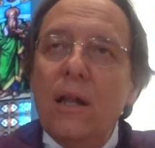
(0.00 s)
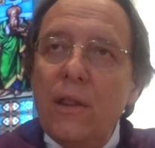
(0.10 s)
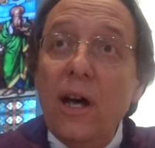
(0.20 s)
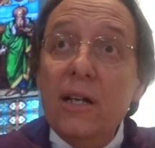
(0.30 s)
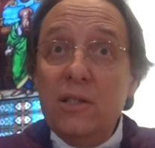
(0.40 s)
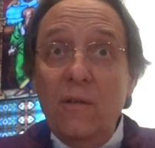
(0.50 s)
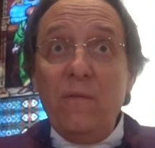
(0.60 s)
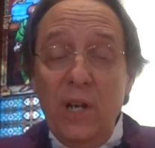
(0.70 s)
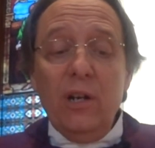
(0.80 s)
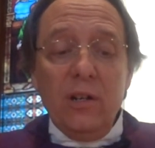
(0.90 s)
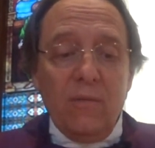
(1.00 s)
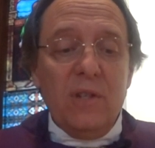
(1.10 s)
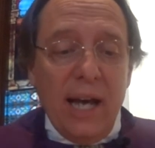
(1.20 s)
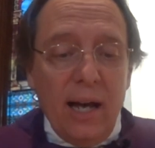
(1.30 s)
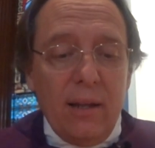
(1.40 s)
Thus, the fear of
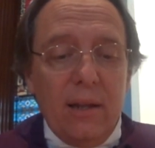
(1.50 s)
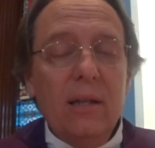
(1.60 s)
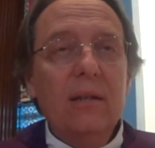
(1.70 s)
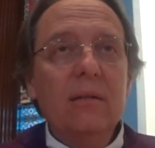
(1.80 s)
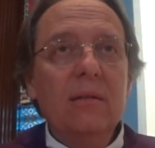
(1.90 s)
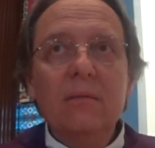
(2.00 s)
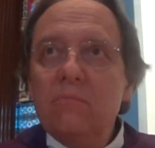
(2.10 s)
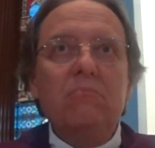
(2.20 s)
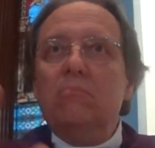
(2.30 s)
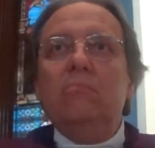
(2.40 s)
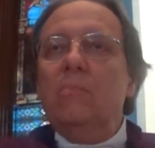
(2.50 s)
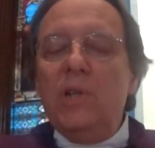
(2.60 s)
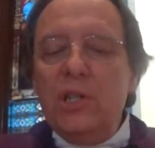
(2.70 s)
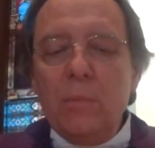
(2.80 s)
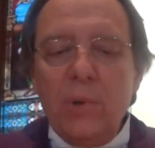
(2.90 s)
death
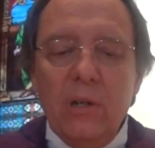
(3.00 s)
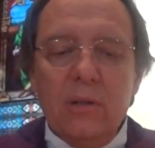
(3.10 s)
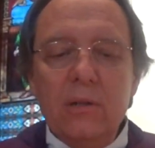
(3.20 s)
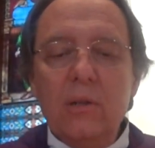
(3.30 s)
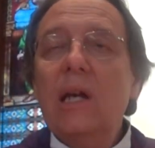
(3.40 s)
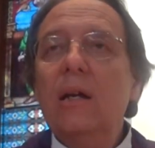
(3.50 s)
disappears.